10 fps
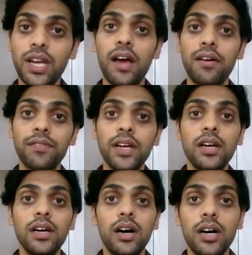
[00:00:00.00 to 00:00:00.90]
have
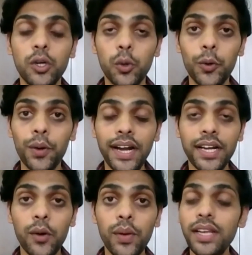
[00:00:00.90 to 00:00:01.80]
told you right
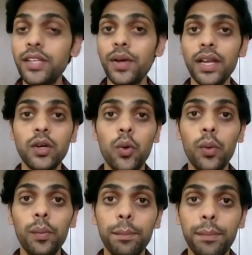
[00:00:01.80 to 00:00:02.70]
now, and you can
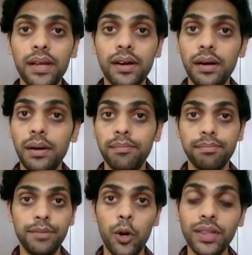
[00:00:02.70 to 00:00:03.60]
go
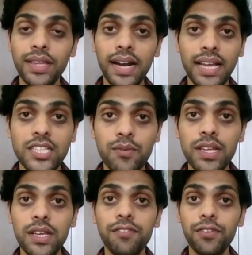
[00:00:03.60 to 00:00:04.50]
beyond that as well
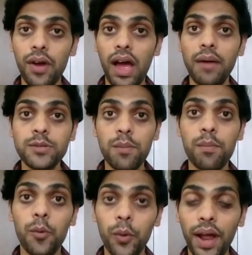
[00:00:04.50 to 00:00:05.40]
if you have some
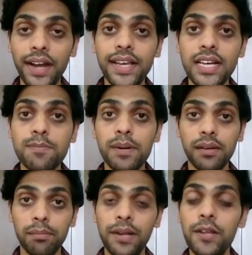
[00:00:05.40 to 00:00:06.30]
more ideas. But
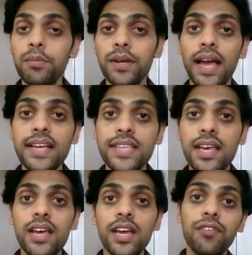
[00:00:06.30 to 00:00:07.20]
believe me, guys,
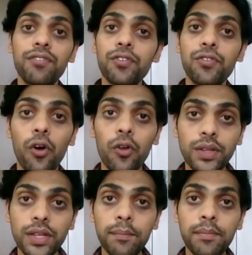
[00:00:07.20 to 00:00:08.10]
if you follow
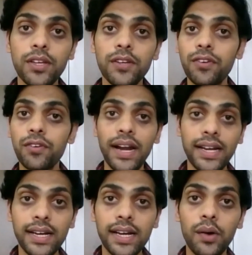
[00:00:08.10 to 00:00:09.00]
them, if you write
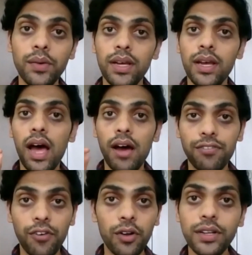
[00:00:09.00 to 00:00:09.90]
it down,
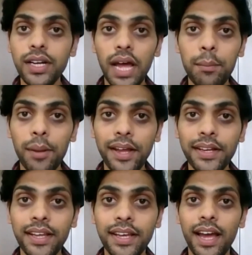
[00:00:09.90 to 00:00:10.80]
follow the timeline
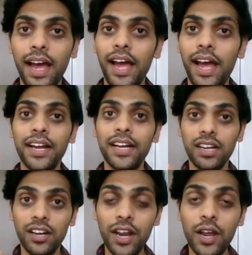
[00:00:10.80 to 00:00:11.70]
and
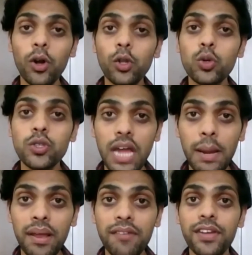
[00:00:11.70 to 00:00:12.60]
record those
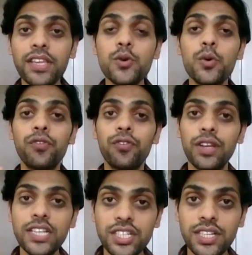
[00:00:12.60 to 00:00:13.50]
timeline when you
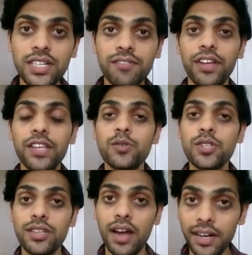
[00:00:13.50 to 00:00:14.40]
finished it, when you
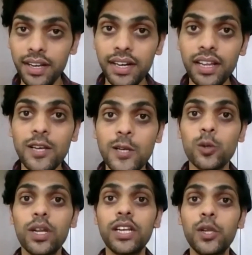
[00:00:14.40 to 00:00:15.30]
started, so
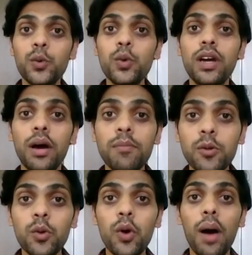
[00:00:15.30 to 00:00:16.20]
that you come to
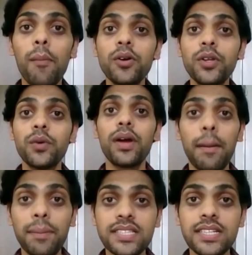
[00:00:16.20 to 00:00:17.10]
know about your
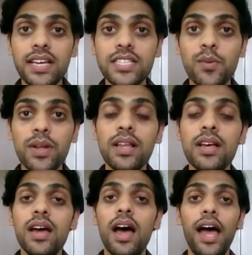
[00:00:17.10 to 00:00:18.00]
capacity as well
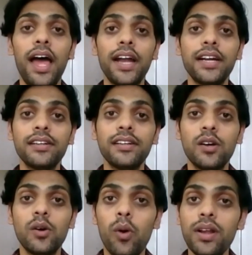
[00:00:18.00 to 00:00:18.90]
and
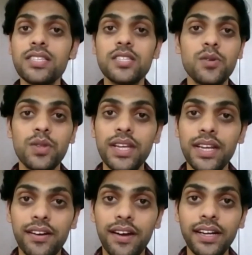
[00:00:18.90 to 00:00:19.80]
what else you need,
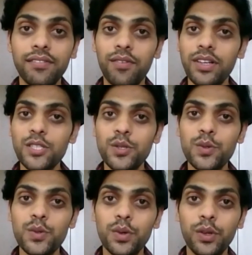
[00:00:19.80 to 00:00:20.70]
right? Once
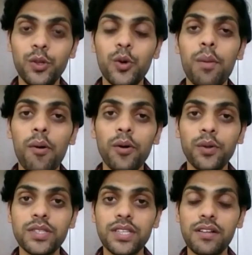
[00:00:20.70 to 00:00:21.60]
you know about
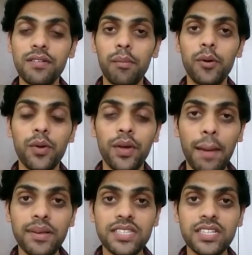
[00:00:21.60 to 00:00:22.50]
yourself, about your
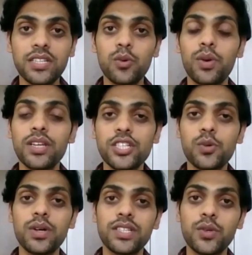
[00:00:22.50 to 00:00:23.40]
capacity to reach
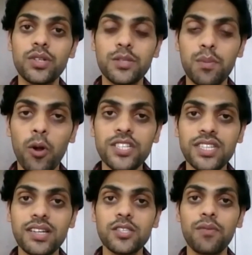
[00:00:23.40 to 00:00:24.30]
towards your small
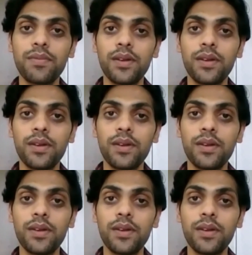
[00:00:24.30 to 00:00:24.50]
chunks of